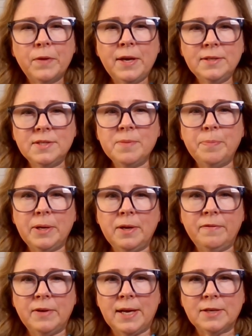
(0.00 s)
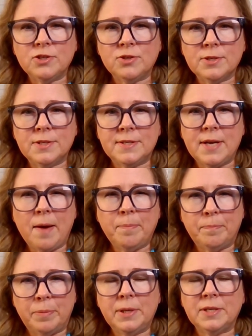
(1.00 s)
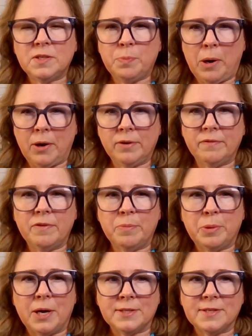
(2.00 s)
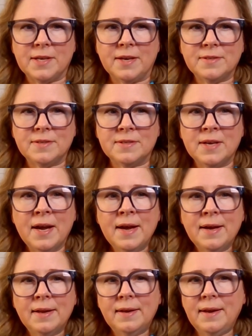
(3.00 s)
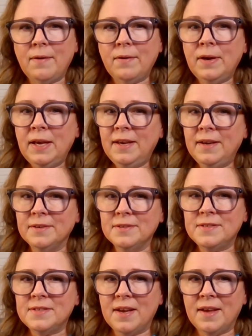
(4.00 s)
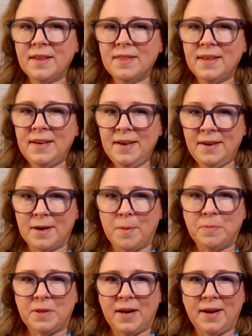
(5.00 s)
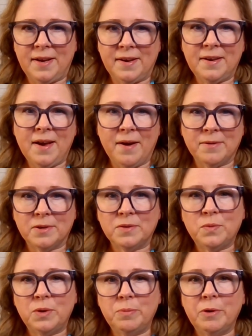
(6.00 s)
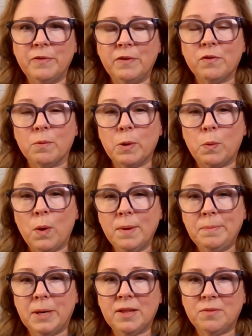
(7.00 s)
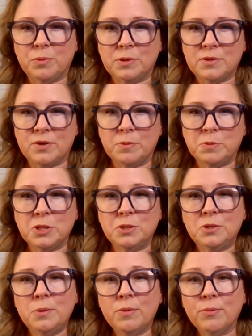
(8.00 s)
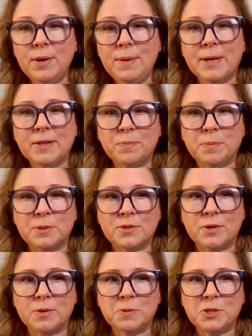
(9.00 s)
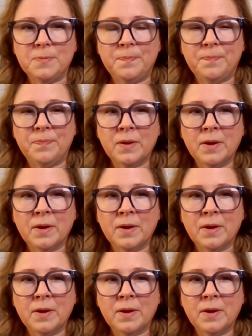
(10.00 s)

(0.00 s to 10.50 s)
It's a bit of an extra step, but it's part of the process. Now, here's the hiccup that I encountered when moving from a 1-month prescription to a 3-month prescription.